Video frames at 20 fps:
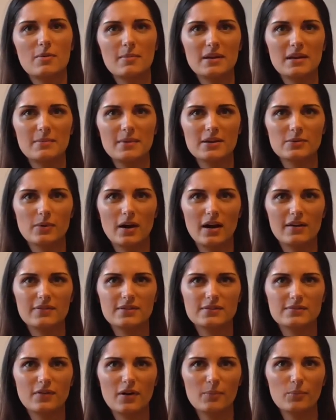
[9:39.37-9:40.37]
many
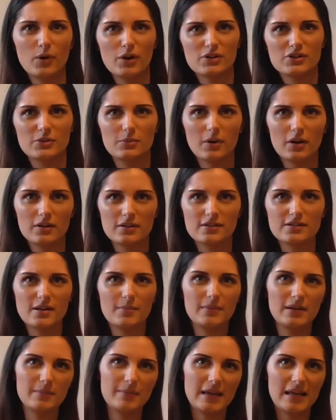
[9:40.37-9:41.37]
midwives from one-to-one and so
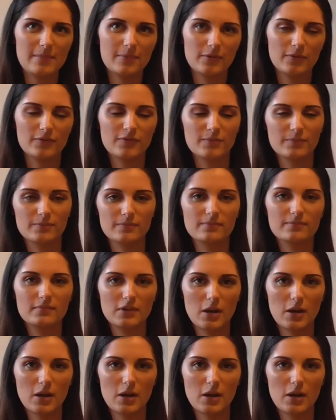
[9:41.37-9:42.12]
many people from